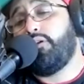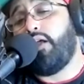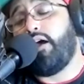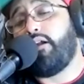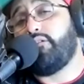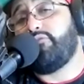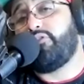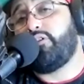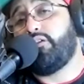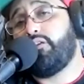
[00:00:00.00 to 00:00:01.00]
out of,
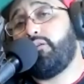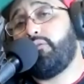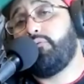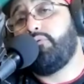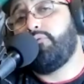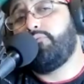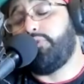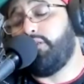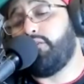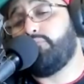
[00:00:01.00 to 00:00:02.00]

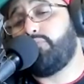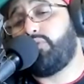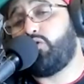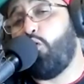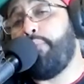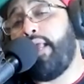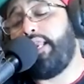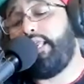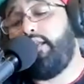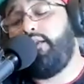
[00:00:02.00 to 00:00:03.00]
so
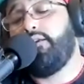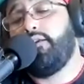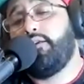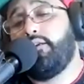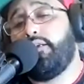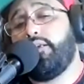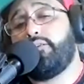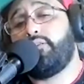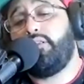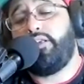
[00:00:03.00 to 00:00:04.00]
many
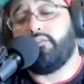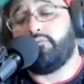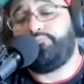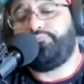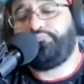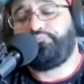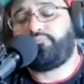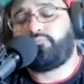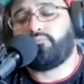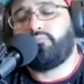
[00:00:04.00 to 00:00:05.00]
is illegal.
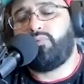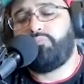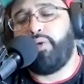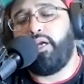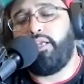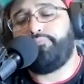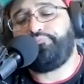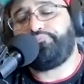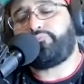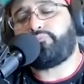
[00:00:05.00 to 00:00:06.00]
But
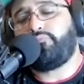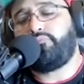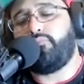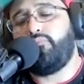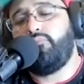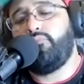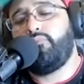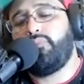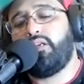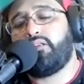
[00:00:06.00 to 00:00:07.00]

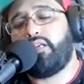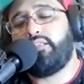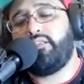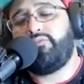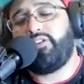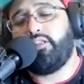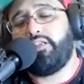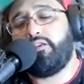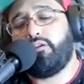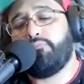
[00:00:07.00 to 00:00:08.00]
scientifically,
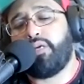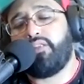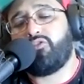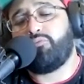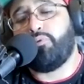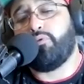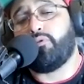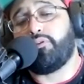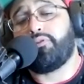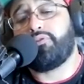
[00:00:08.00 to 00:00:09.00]
you can buy the
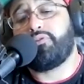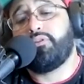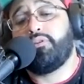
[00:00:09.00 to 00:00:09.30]
spores